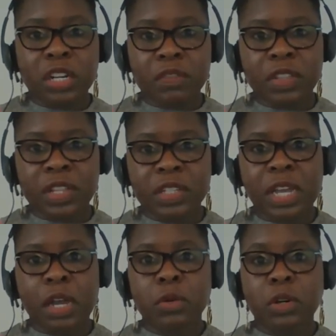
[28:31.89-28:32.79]
live in the
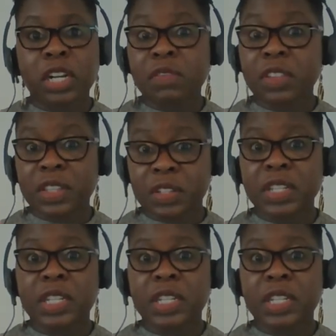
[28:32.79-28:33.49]
town or live in the